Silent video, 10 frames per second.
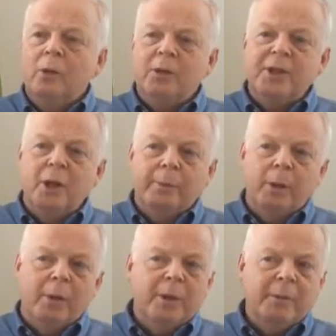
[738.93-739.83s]
Also in
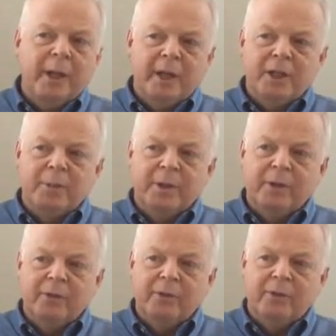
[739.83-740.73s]
property management,
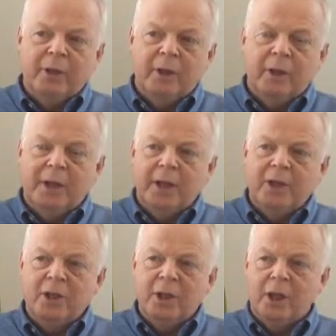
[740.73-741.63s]
if an
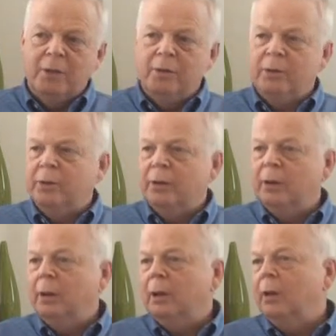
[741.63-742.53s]
agent owned
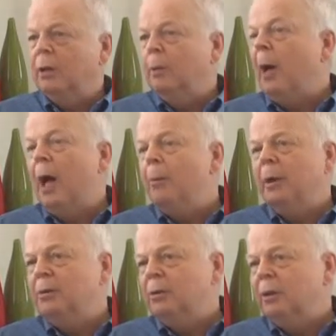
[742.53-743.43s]
an
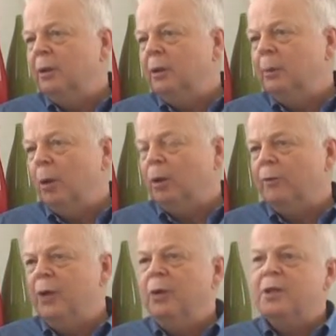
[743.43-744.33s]
apartment in a block
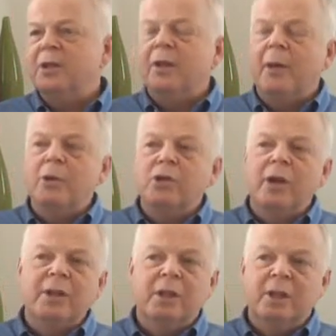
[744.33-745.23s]
of units that they were
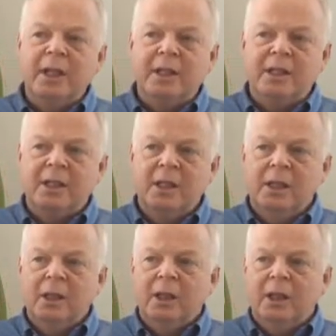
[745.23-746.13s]
trying to lease,
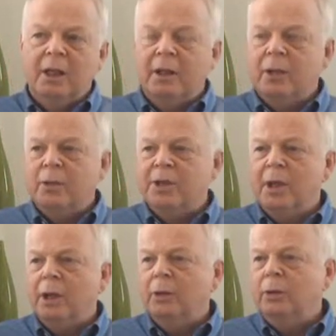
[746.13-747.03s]
and they
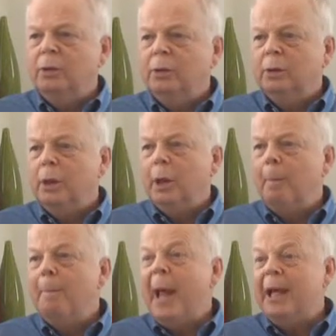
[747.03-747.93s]
also
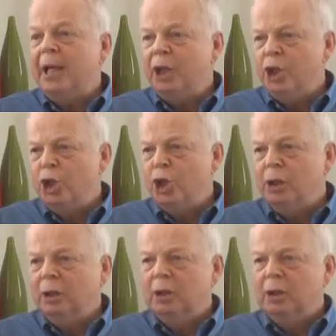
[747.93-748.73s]
managed